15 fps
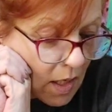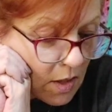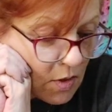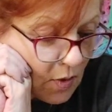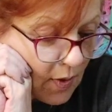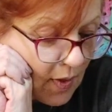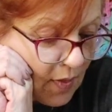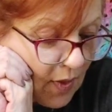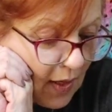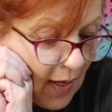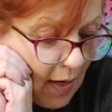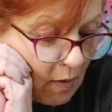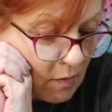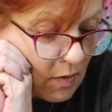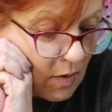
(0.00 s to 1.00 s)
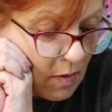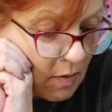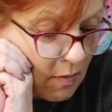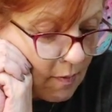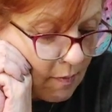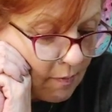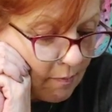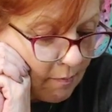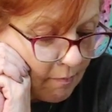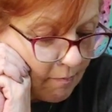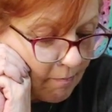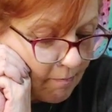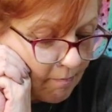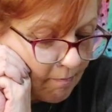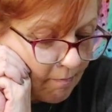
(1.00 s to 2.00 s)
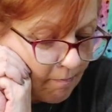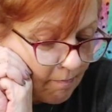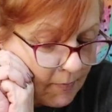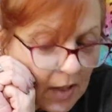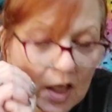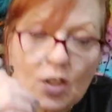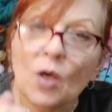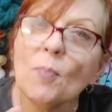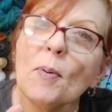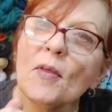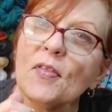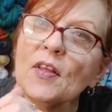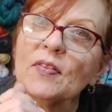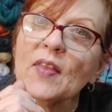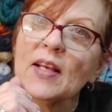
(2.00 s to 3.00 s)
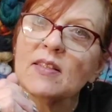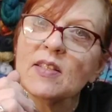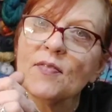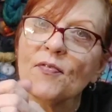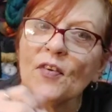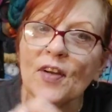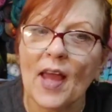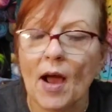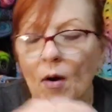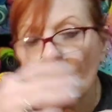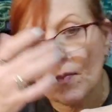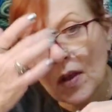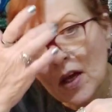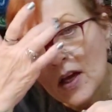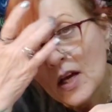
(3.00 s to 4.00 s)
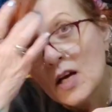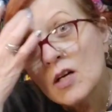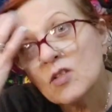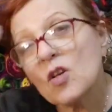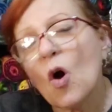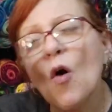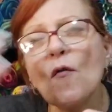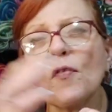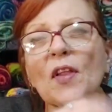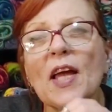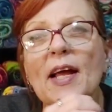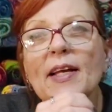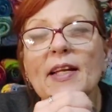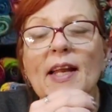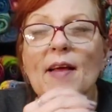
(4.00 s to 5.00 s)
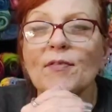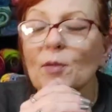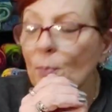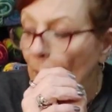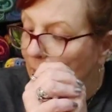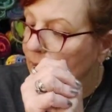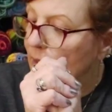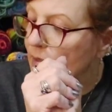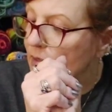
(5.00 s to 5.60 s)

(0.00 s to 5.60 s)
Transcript: Is there anything else? I think that's it for now. So hopefully I didn't have to break